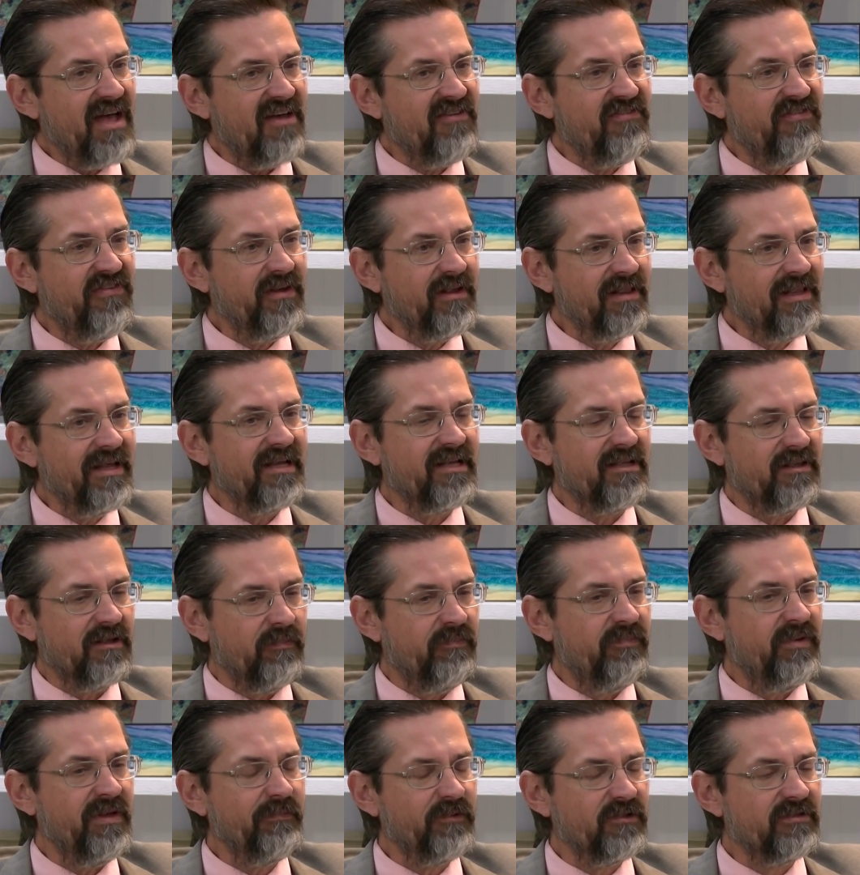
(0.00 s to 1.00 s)
feel
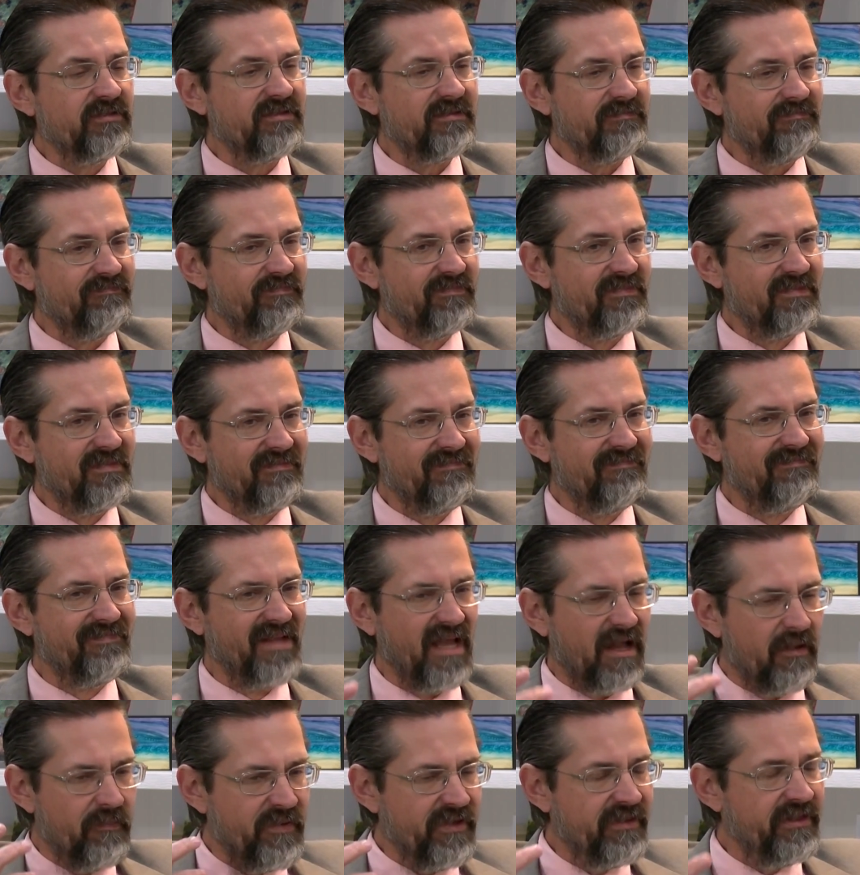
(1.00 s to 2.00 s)
like people's
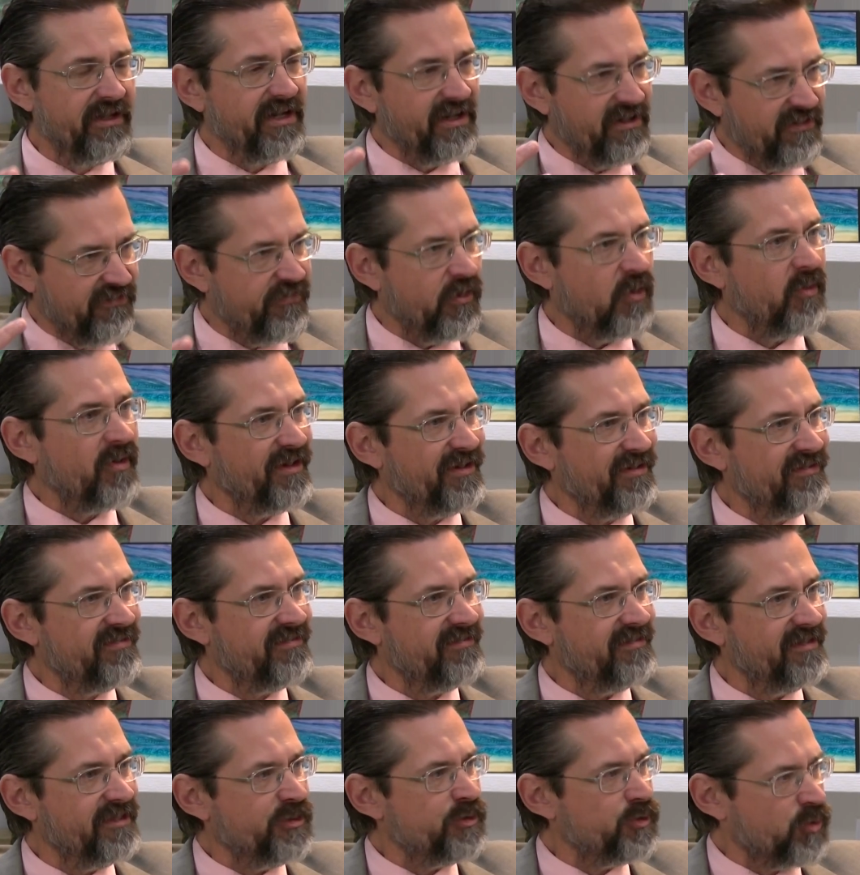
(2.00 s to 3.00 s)
ability to
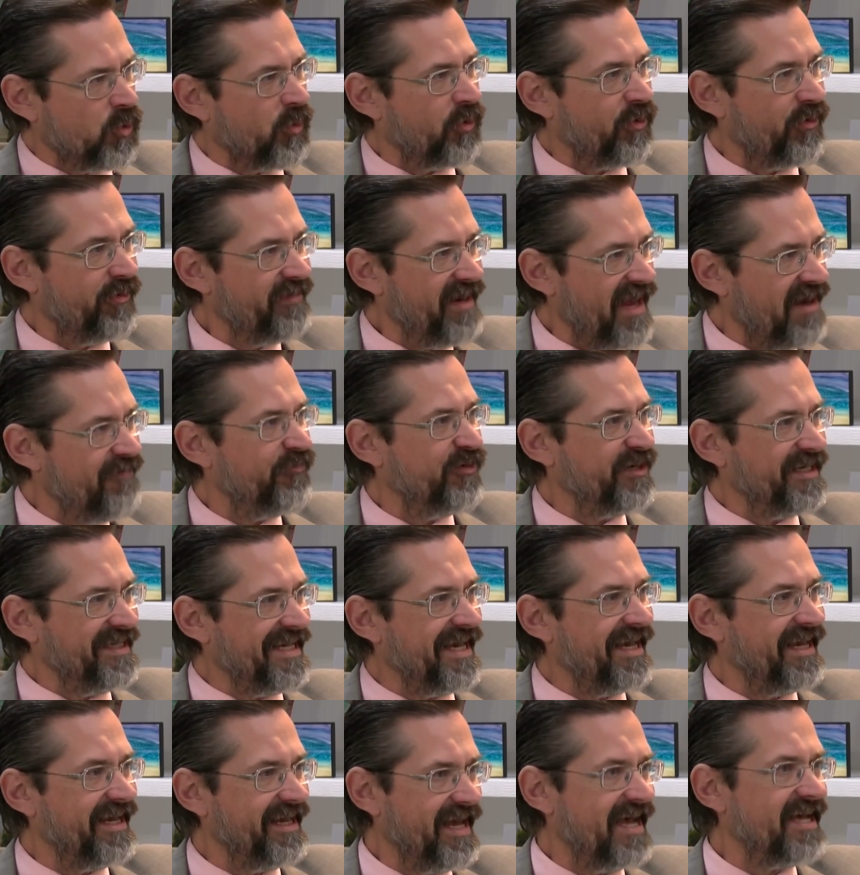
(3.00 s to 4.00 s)
focus is shorter every
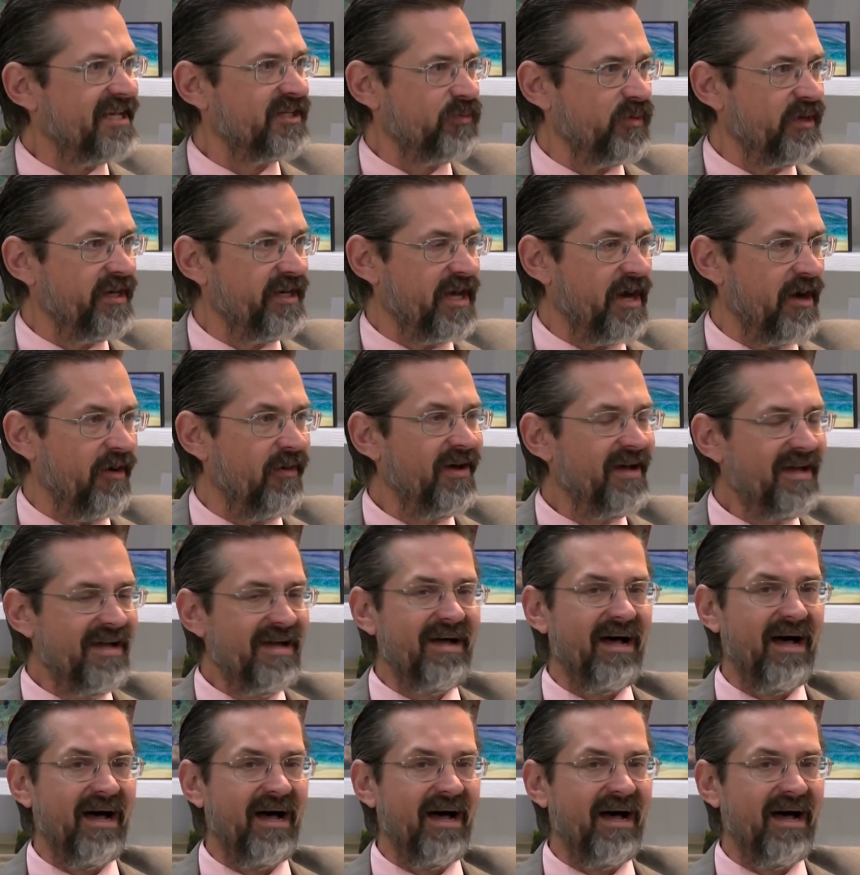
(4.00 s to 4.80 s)
day. As we know.